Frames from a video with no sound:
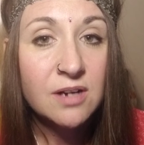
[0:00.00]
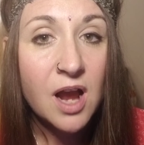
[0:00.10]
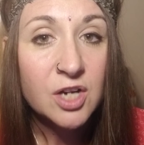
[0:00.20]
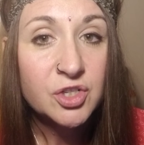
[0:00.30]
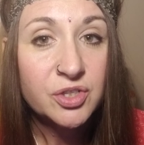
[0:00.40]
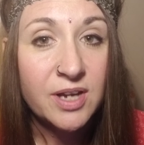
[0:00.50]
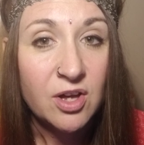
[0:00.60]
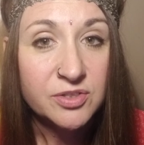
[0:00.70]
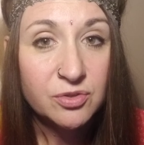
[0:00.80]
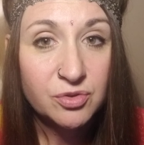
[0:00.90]
are actually
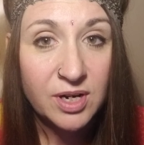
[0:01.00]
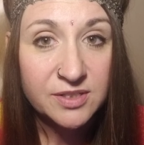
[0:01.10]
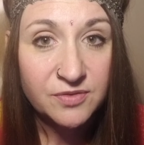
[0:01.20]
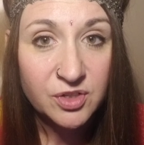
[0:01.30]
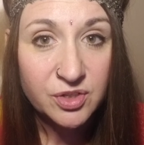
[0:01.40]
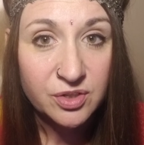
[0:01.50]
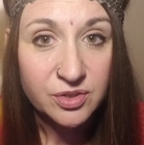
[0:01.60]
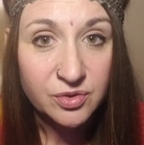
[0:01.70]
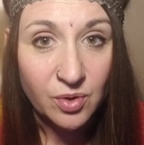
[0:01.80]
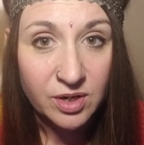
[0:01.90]
also transferred to the
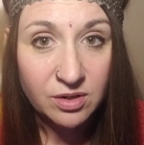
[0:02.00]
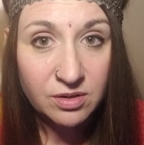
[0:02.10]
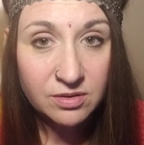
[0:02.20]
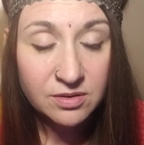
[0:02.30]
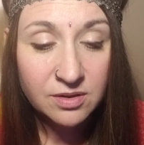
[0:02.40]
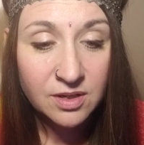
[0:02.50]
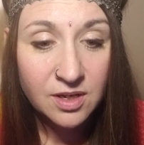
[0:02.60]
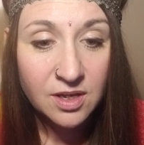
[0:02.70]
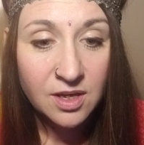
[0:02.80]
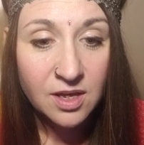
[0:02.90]
soil
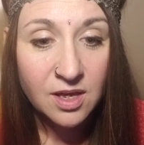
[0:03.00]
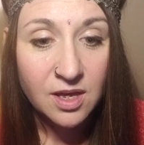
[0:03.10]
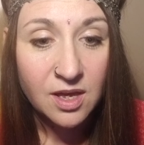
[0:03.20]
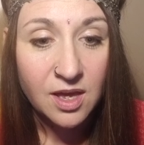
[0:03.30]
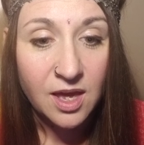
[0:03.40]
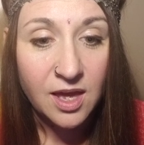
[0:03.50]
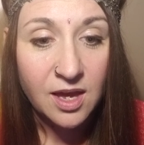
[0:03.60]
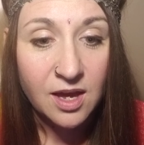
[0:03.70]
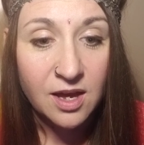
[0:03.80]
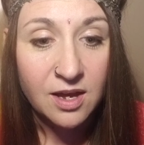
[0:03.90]

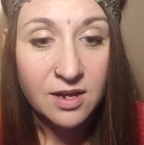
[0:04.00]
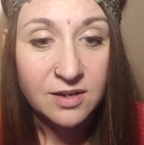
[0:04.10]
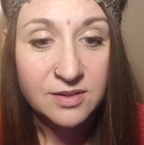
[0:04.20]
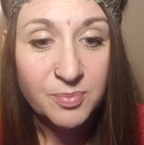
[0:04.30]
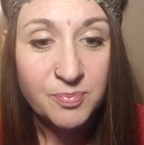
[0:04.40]
and